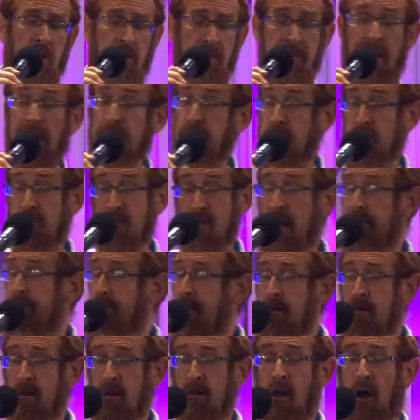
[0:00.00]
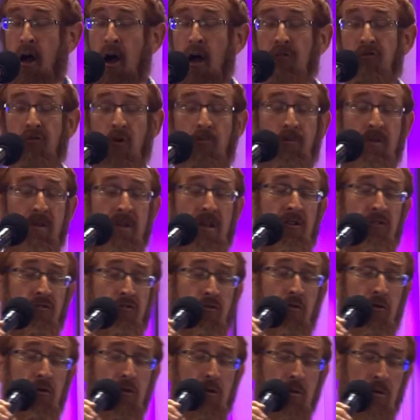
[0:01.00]
That sentence is 100%
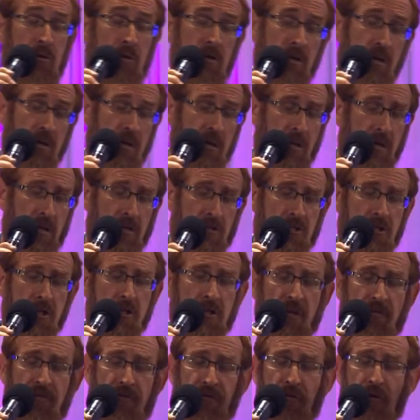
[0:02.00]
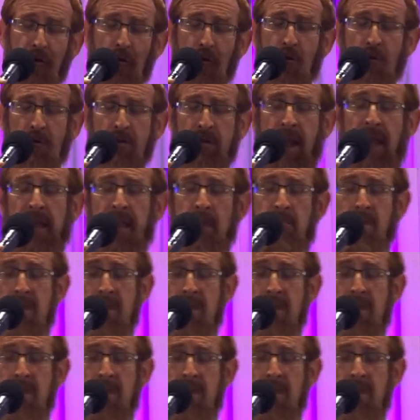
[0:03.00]
true, just a few tiny